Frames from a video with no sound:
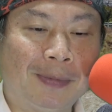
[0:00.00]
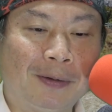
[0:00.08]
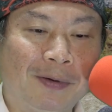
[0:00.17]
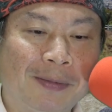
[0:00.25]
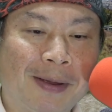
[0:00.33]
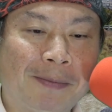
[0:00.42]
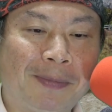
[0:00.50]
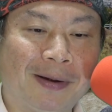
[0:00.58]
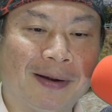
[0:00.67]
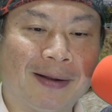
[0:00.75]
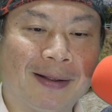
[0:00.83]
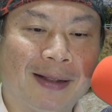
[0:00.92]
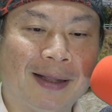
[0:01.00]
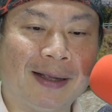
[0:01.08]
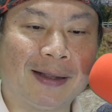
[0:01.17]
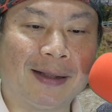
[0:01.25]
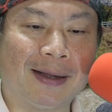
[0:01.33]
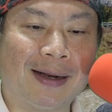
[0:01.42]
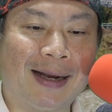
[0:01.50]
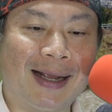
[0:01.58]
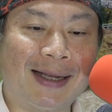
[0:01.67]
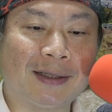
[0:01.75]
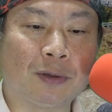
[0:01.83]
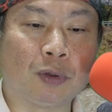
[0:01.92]
remember the
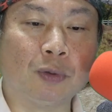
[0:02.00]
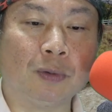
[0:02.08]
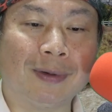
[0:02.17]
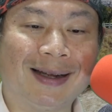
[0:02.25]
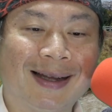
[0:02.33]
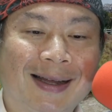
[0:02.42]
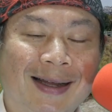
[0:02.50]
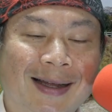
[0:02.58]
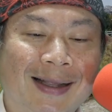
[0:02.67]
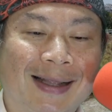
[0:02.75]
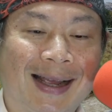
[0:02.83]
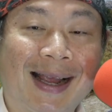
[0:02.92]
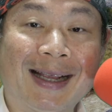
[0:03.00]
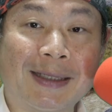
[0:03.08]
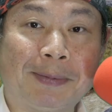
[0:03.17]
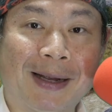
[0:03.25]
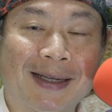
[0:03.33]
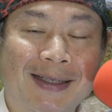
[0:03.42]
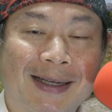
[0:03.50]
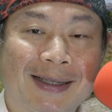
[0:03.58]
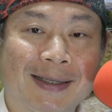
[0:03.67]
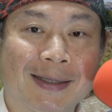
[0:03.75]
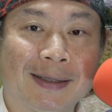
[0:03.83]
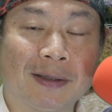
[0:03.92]
last 2, the AS-Path
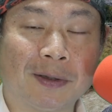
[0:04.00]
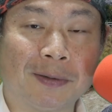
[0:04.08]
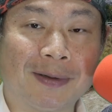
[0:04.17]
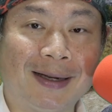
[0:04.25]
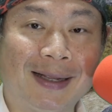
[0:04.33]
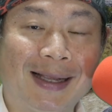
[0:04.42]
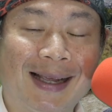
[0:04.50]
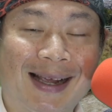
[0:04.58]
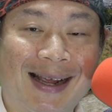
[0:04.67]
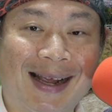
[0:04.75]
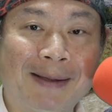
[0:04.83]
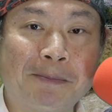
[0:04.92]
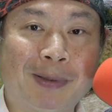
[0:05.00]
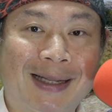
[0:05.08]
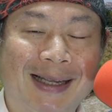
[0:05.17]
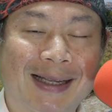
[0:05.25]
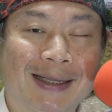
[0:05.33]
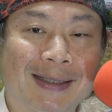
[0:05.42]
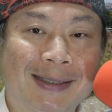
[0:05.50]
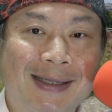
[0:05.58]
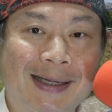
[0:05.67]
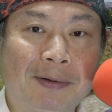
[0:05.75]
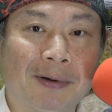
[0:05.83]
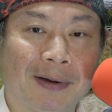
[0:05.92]
is totally empty,
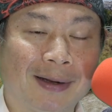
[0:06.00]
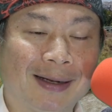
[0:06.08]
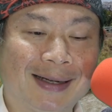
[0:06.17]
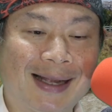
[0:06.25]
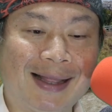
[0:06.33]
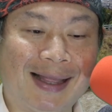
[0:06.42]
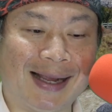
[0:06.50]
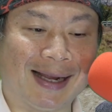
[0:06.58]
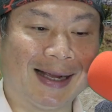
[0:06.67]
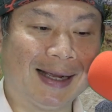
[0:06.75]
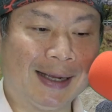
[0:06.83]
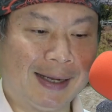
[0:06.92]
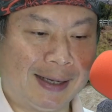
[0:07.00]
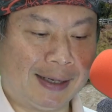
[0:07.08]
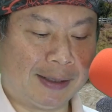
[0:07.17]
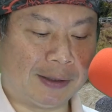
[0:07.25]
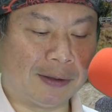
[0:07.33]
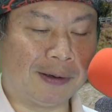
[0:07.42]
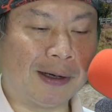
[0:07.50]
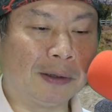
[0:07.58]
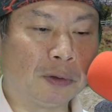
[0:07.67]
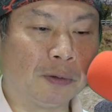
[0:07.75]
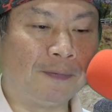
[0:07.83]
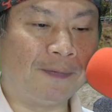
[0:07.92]
0, nothing. So how
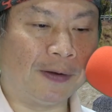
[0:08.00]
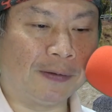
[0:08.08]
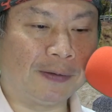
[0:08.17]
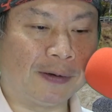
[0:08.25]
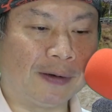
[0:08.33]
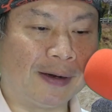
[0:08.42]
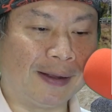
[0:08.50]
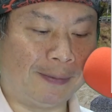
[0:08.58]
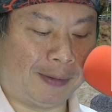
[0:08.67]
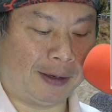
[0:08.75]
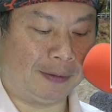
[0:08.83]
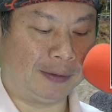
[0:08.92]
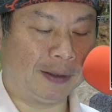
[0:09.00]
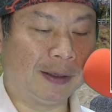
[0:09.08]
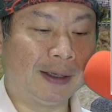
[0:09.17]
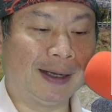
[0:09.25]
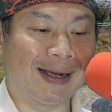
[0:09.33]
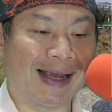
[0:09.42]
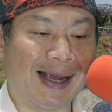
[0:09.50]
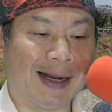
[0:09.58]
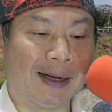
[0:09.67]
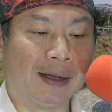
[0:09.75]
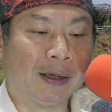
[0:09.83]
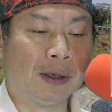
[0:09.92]
to filter them out?
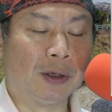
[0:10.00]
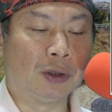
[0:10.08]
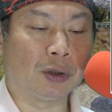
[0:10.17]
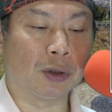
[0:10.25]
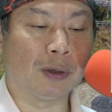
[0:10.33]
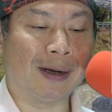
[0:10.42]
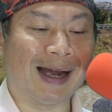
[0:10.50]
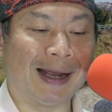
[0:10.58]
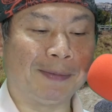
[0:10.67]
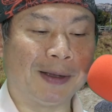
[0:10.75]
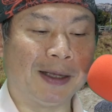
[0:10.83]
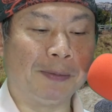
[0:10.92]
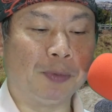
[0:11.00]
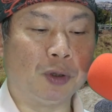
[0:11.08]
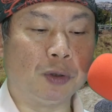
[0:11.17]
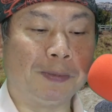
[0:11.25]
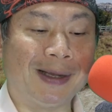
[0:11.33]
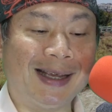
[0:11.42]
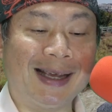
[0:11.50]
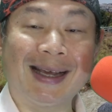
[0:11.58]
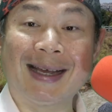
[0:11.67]
Again, show IP BGP.